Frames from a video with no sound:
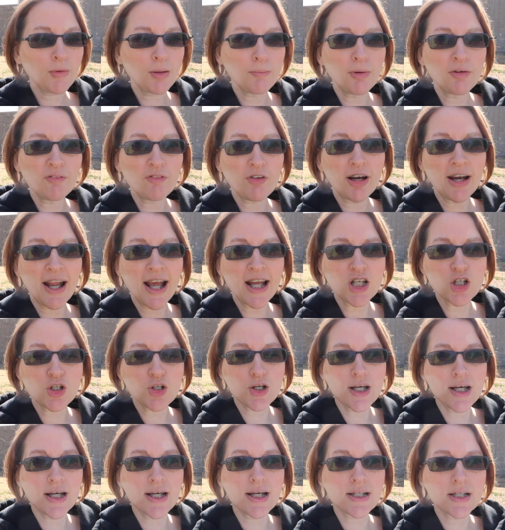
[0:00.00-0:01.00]
My friend
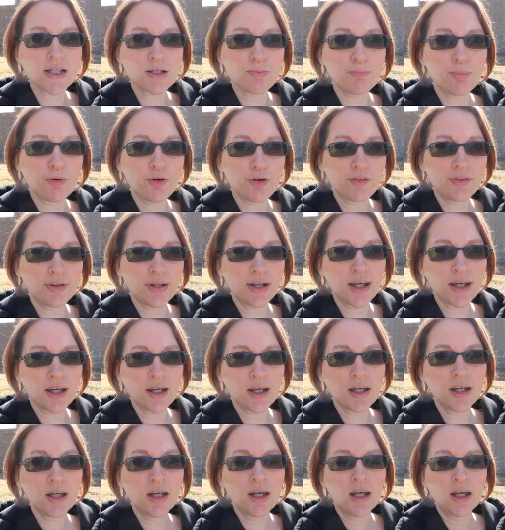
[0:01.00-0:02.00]
Andrea's
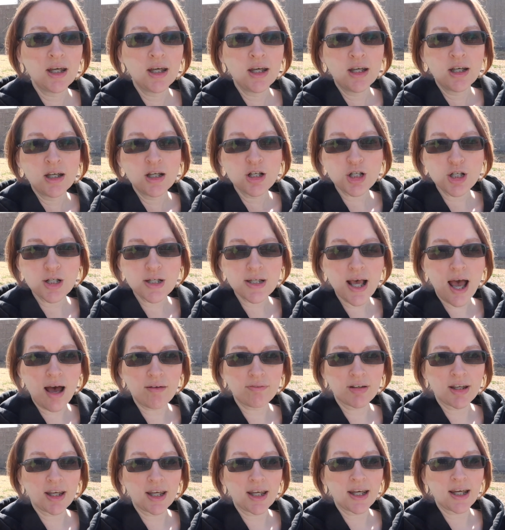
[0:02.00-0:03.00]
birthday. She's
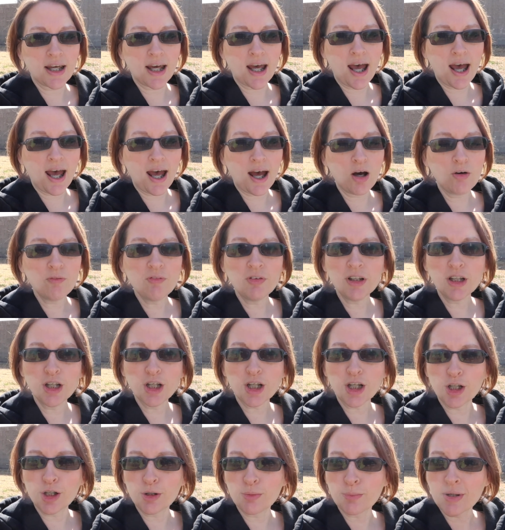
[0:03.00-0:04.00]
having it at, uh, hopefully
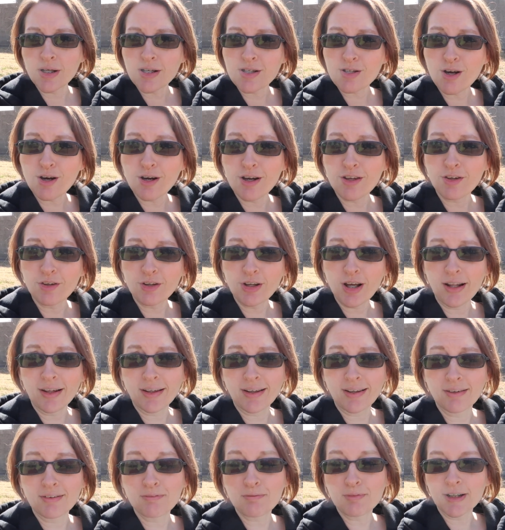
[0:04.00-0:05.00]
you can hear me. Sorry, they're
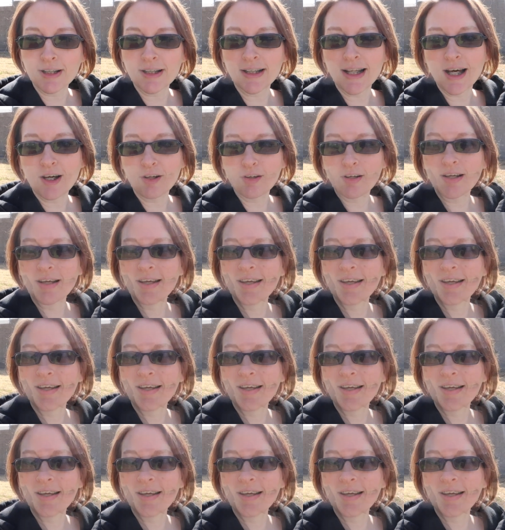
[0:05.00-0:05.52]
yelling pretty loud.